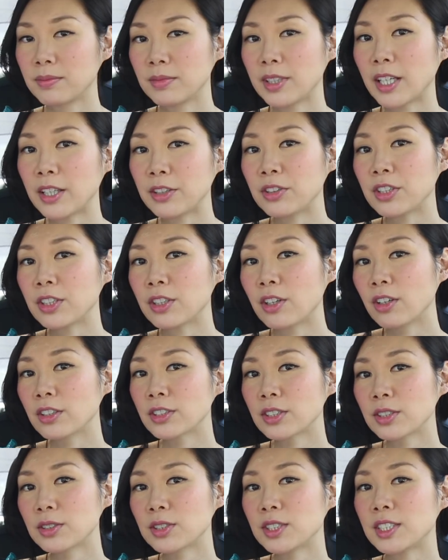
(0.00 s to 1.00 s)
Now you can
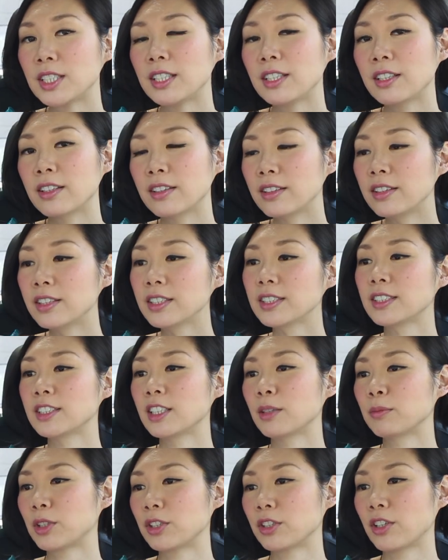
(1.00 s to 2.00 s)
also see this
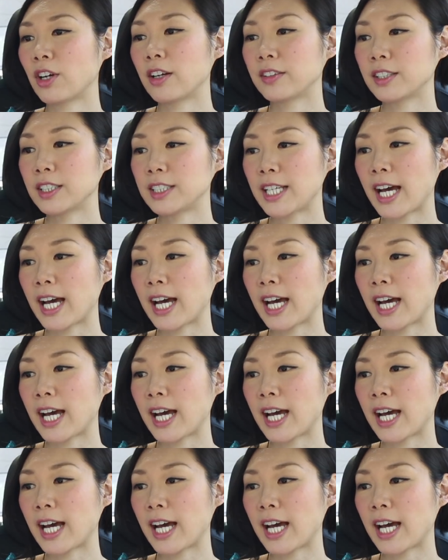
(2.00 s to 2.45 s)
number on the